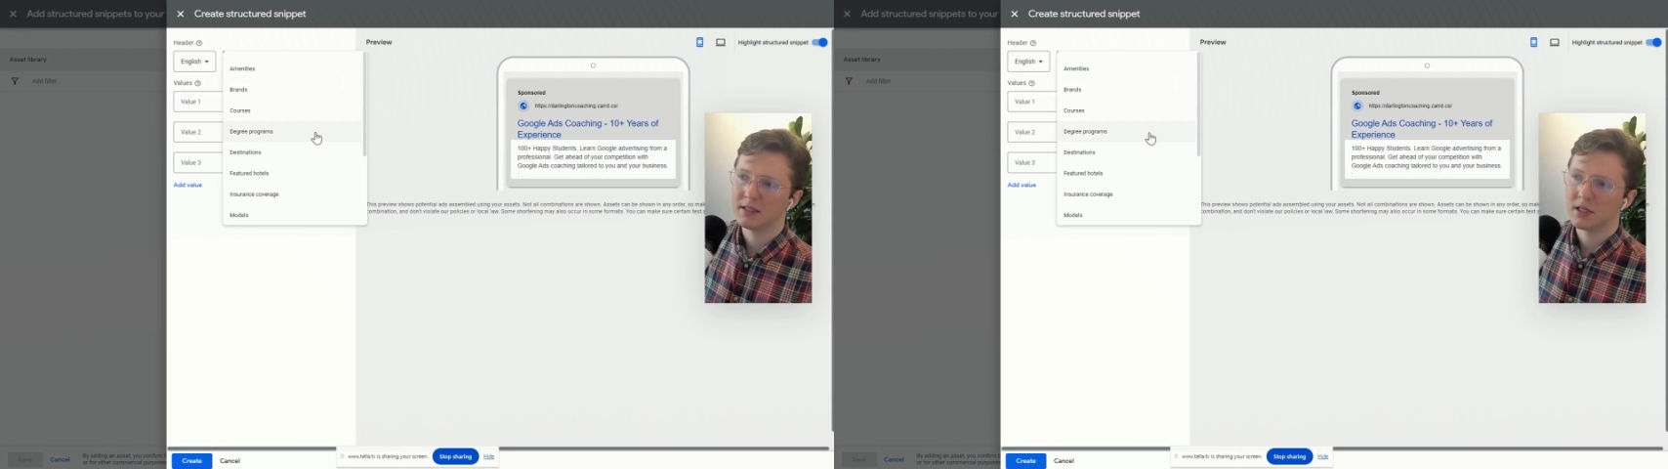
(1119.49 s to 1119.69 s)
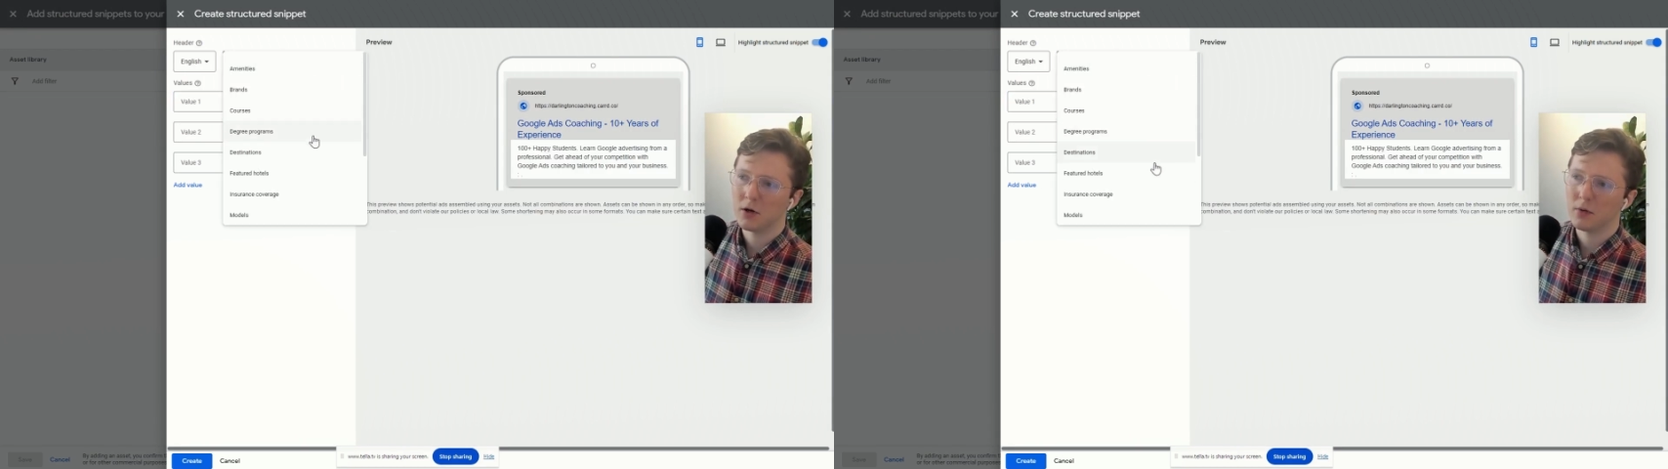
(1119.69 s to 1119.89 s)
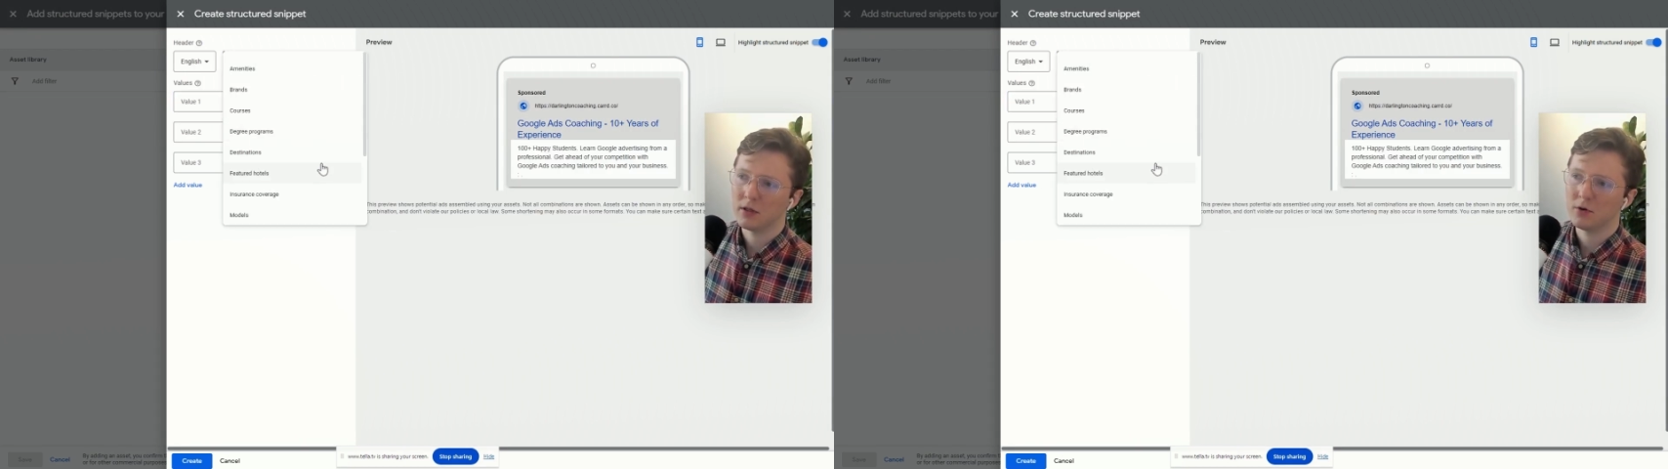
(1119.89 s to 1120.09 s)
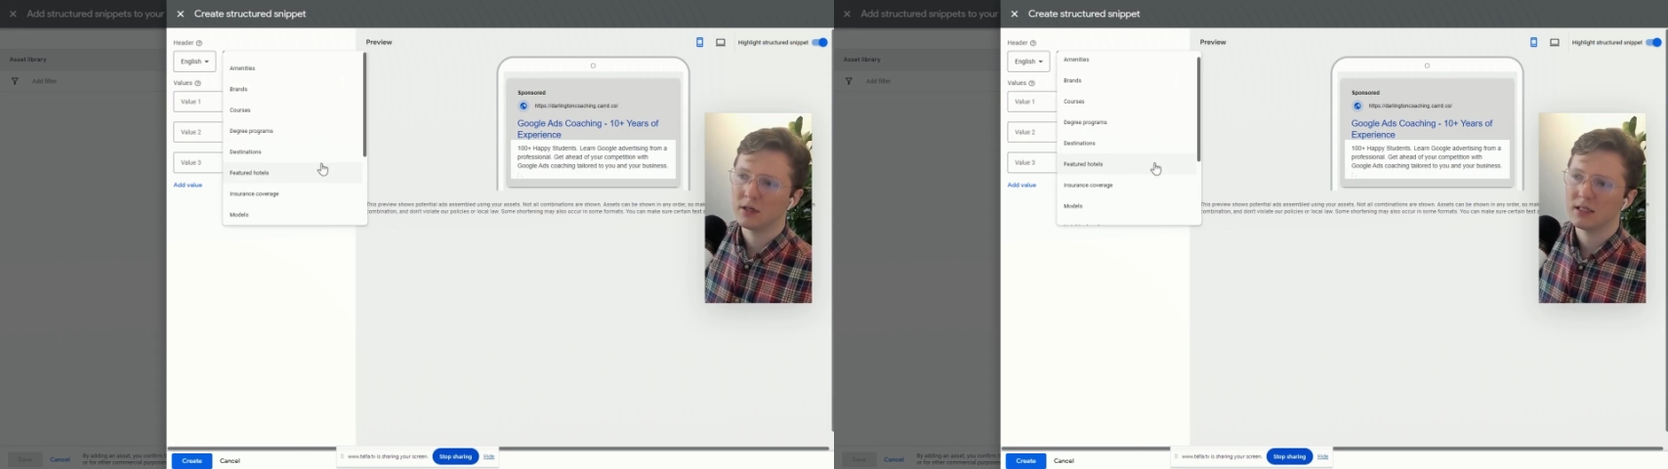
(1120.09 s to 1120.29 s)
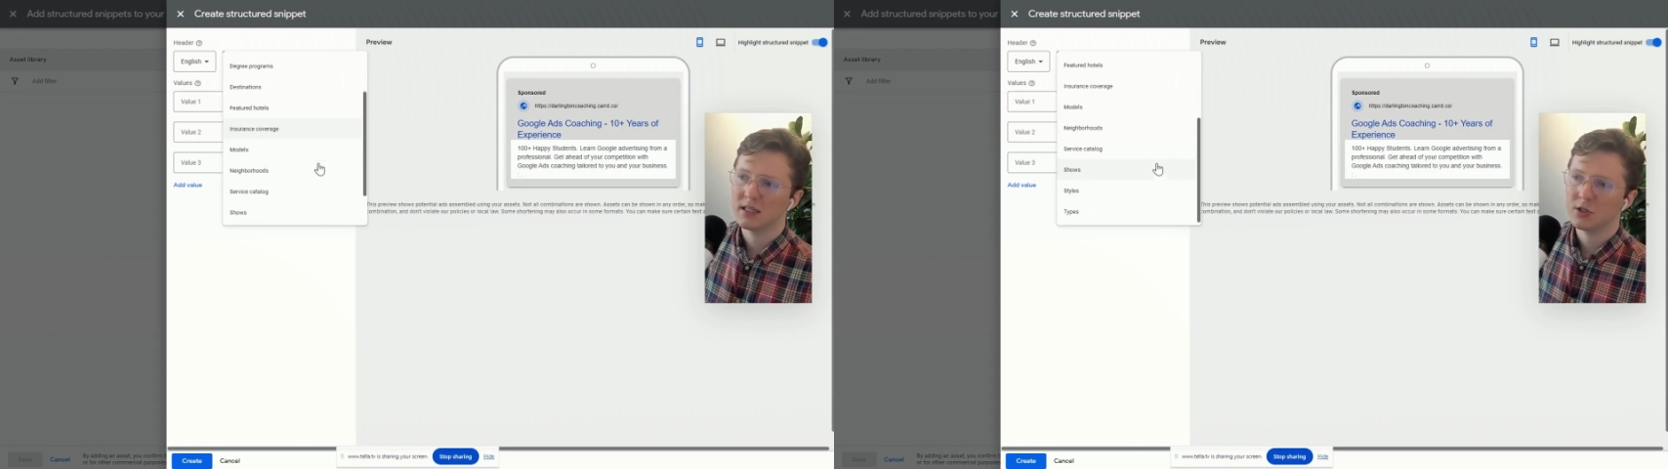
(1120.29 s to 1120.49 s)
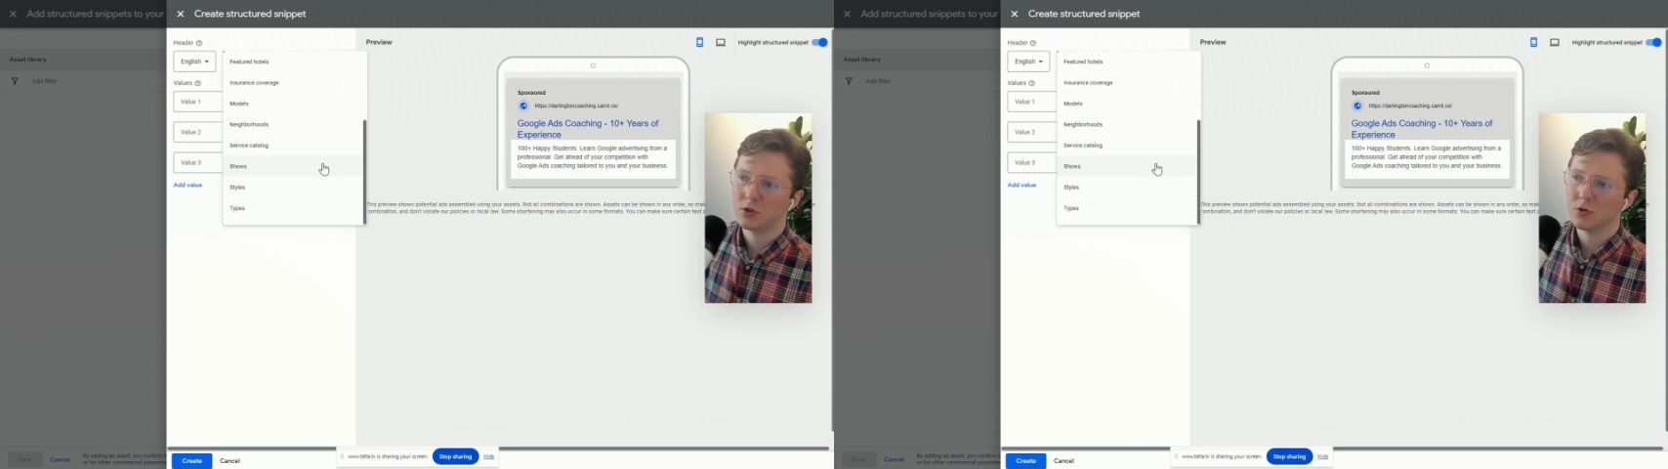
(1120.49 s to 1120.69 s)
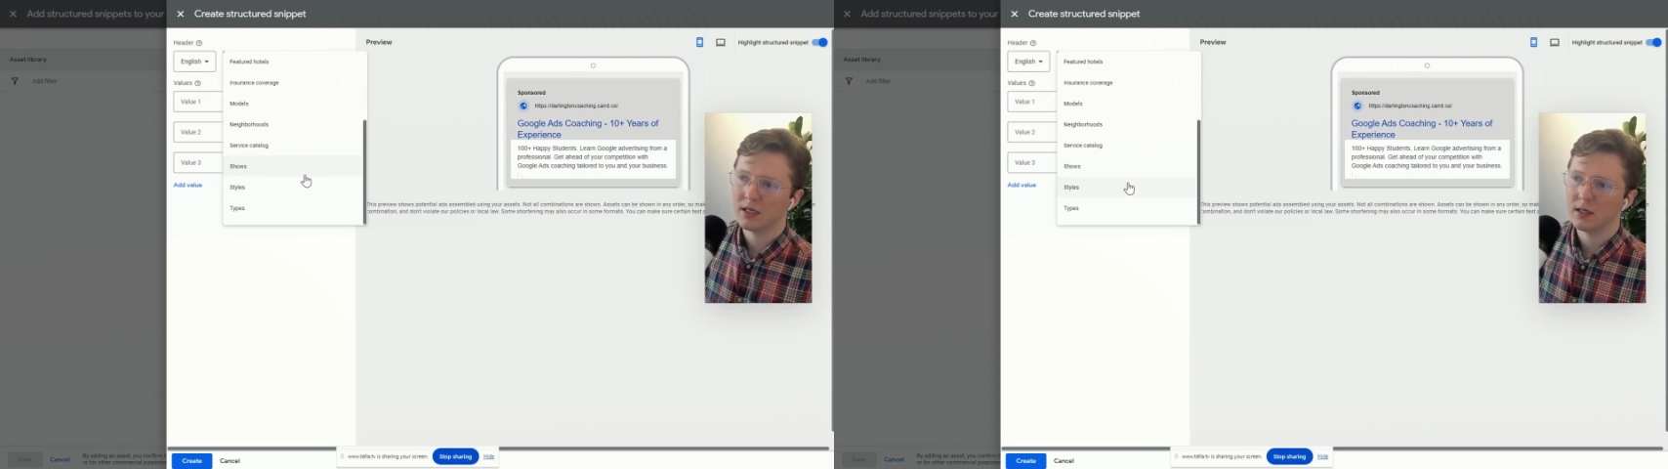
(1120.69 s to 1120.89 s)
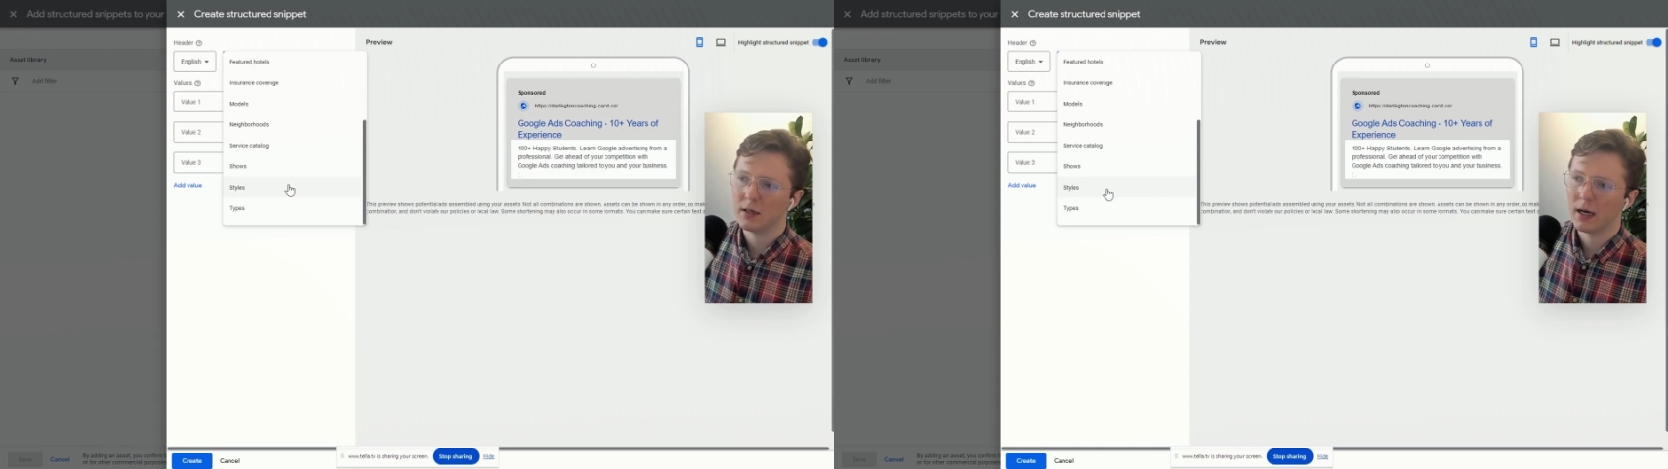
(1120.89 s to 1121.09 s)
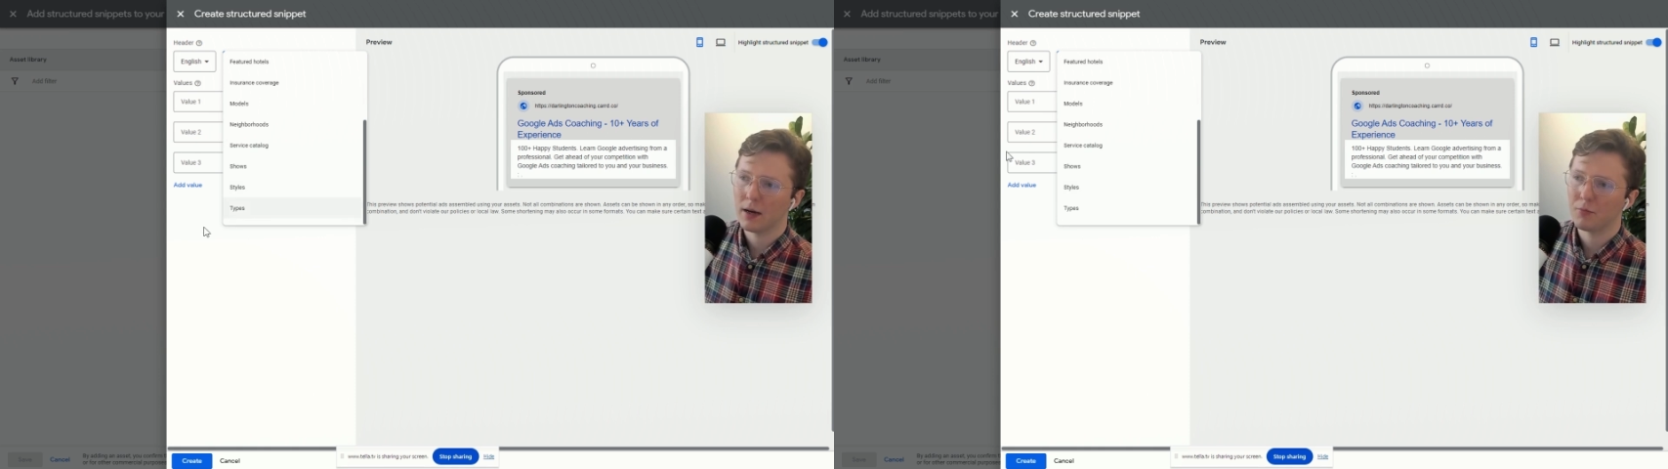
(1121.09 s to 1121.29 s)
so you could essentially